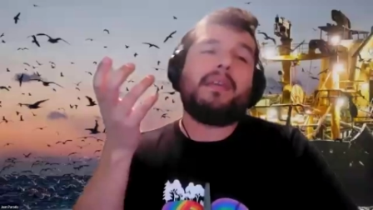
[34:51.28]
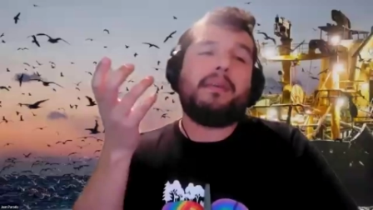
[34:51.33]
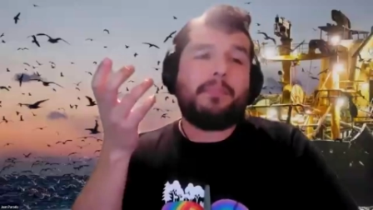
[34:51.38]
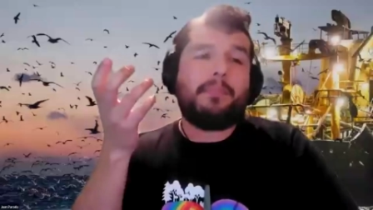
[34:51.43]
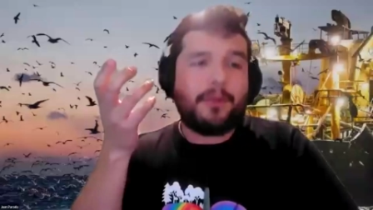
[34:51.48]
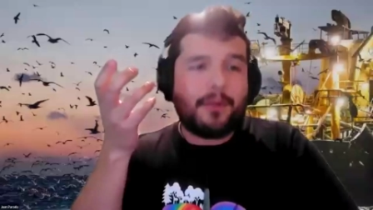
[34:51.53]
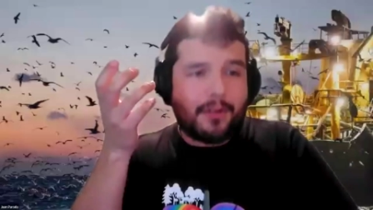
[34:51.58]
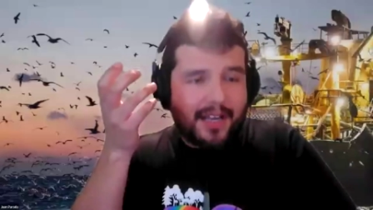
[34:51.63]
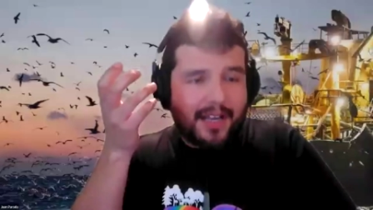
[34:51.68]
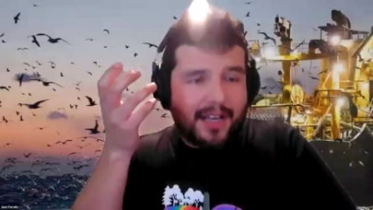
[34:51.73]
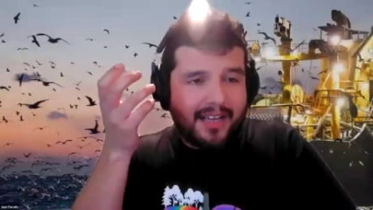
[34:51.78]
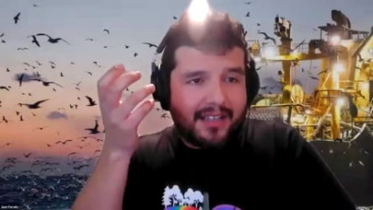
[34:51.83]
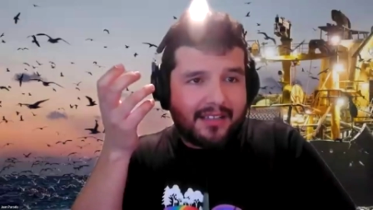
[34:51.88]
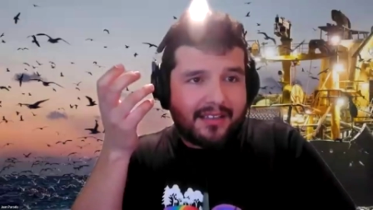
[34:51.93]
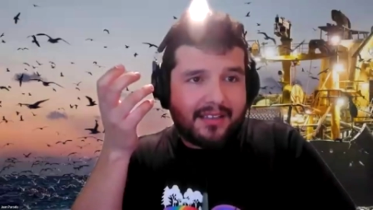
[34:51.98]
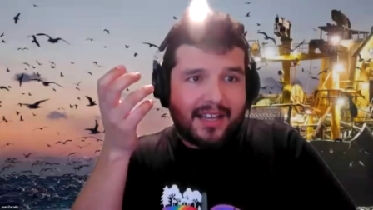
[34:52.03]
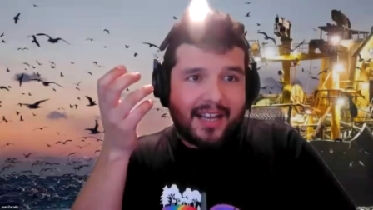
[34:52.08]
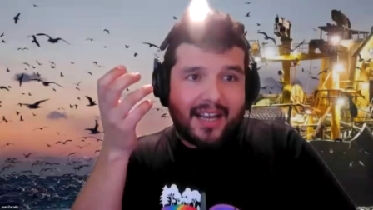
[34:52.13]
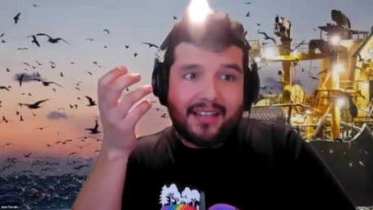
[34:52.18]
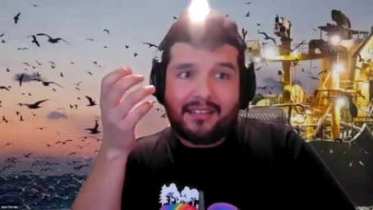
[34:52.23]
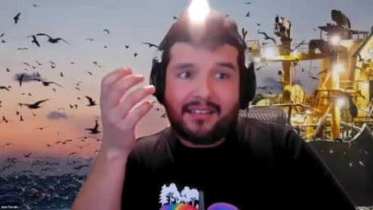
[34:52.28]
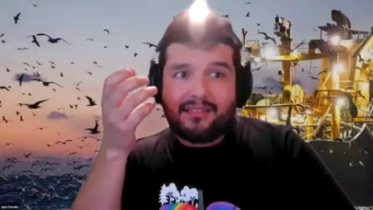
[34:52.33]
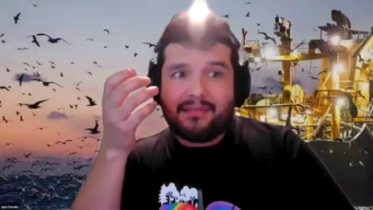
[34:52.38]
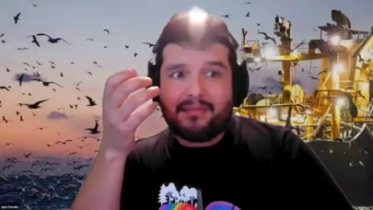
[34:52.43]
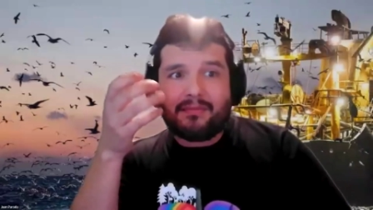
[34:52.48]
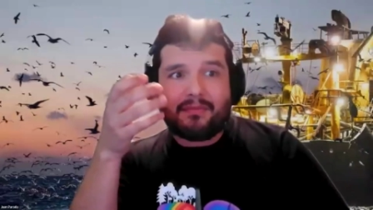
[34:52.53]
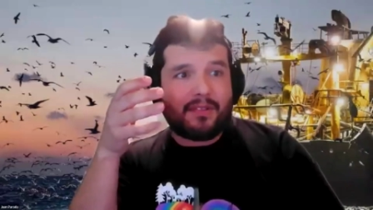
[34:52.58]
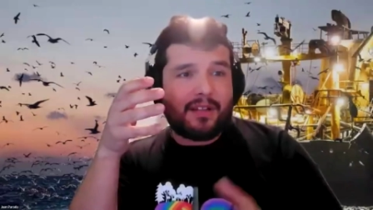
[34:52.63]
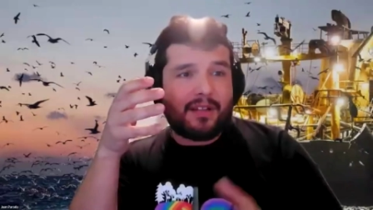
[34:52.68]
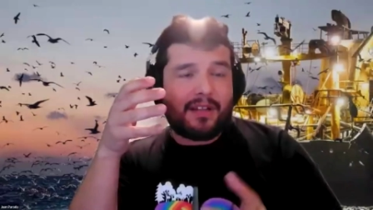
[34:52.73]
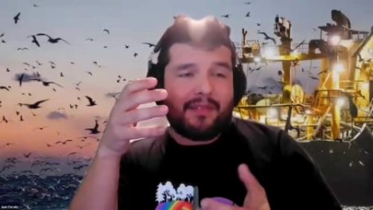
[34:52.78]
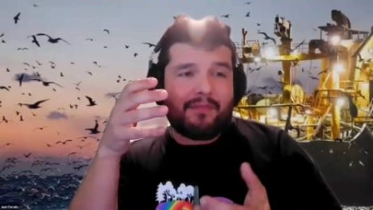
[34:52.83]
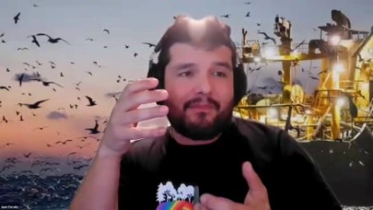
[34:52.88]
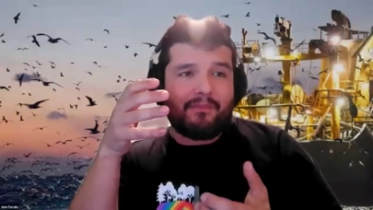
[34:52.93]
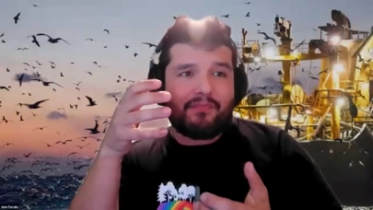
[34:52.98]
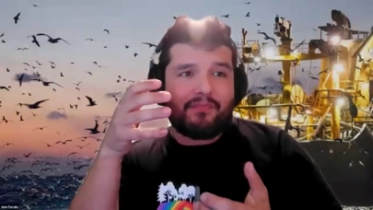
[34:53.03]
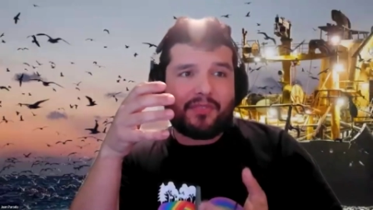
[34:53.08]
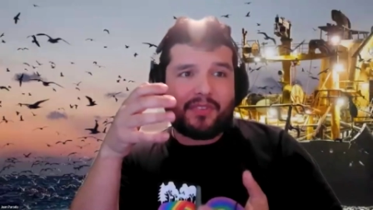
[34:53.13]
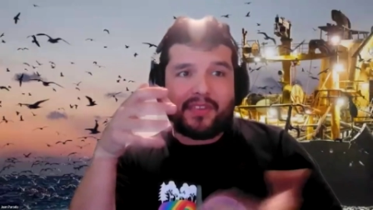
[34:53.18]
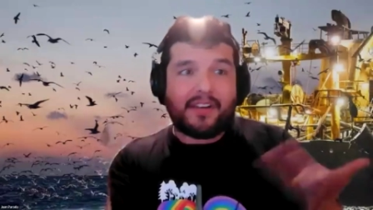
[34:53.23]
the people, and
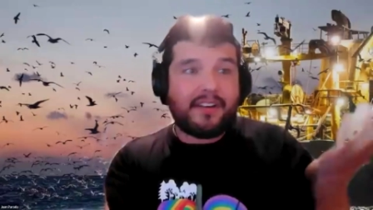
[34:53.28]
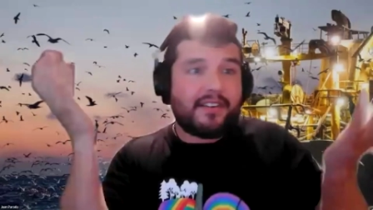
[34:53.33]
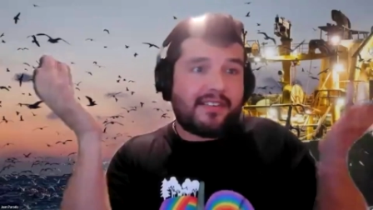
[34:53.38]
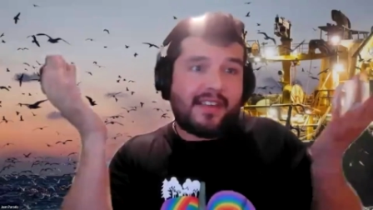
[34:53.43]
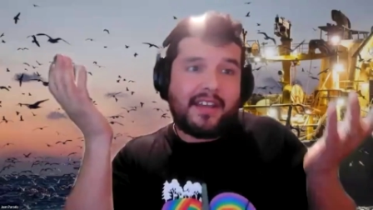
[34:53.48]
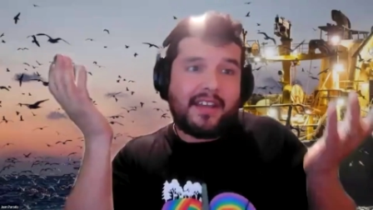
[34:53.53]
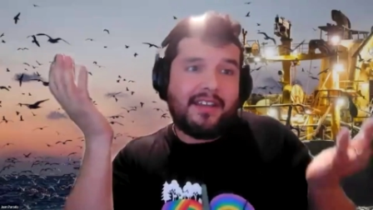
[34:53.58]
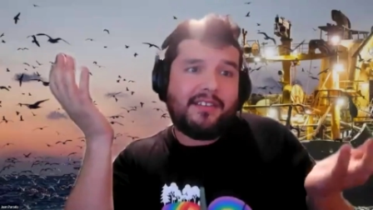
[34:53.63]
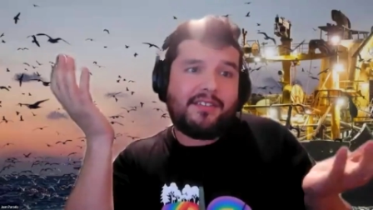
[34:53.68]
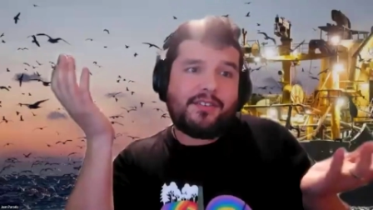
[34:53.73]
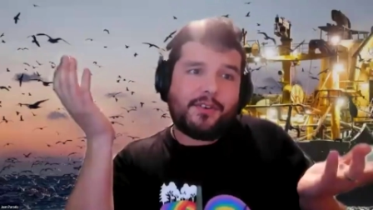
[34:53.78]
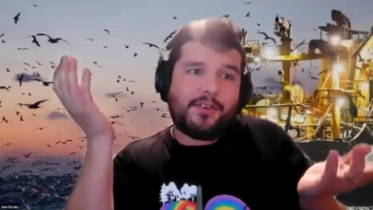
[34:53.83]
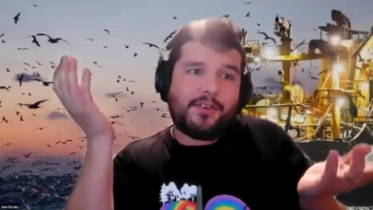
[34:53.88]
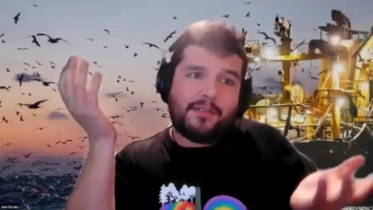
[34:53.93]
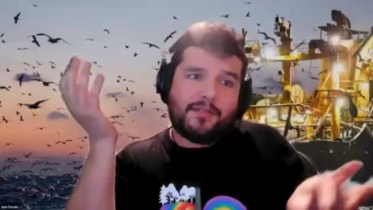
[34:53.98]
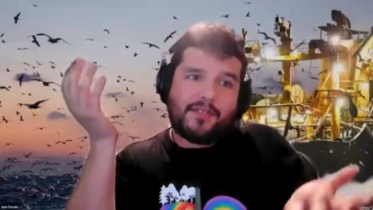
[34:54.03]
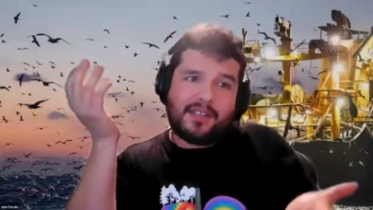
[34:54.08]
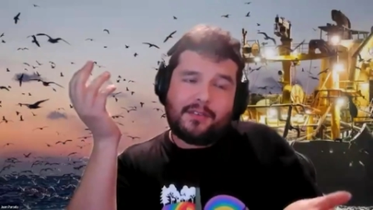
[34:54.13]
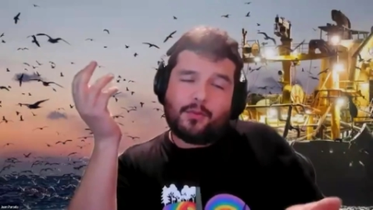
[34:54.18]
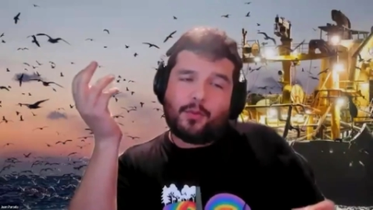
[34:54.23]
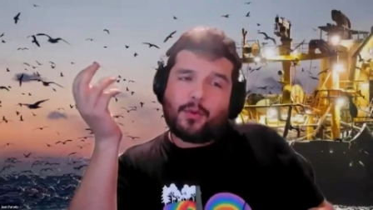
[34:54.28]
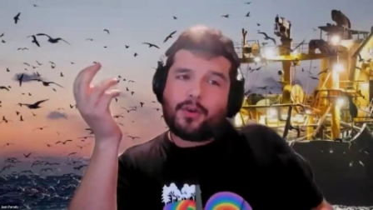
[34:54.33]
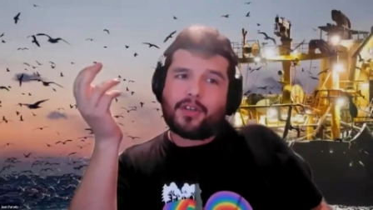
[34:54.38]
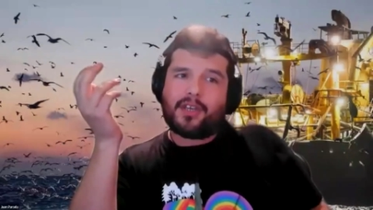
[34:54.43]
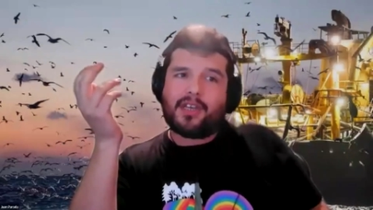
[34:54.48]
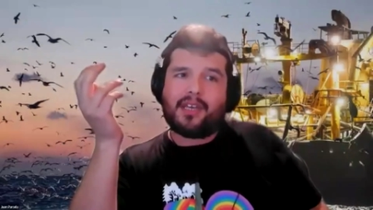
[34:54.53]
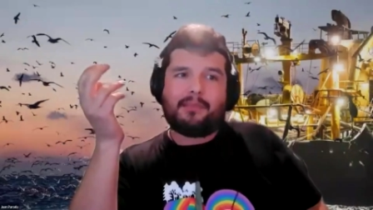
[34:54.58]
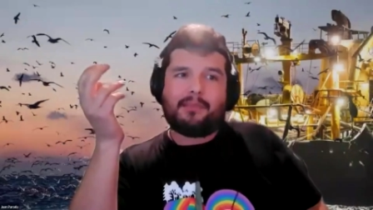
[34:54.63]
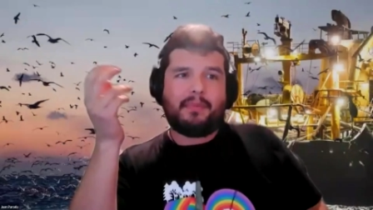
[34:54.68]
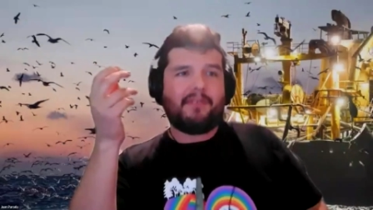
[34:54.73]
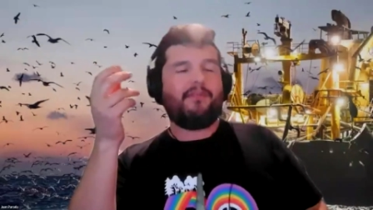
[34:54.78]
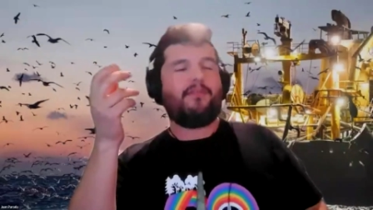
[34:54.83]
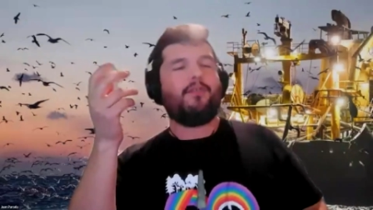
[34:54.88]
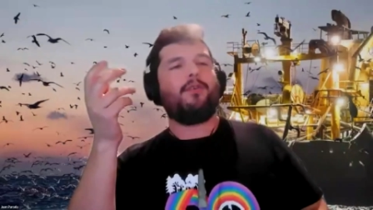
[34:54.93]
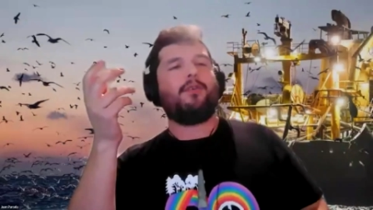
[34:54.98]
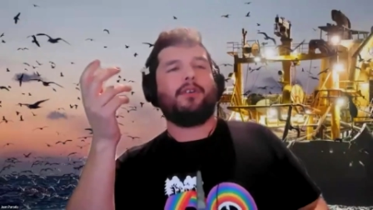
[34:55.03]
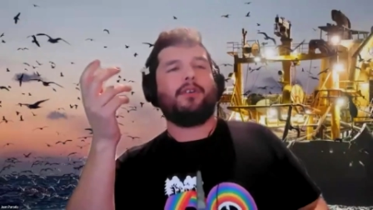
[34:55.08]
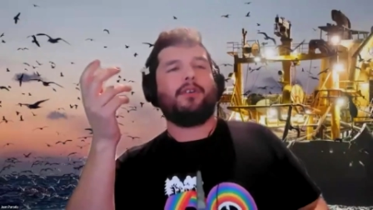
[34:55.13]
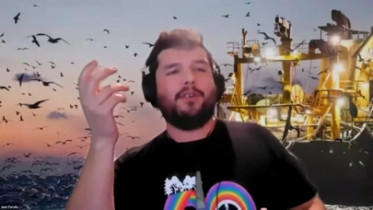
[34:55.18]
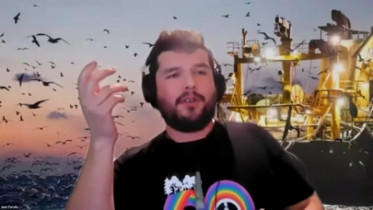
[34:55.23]
there's a history of this working before.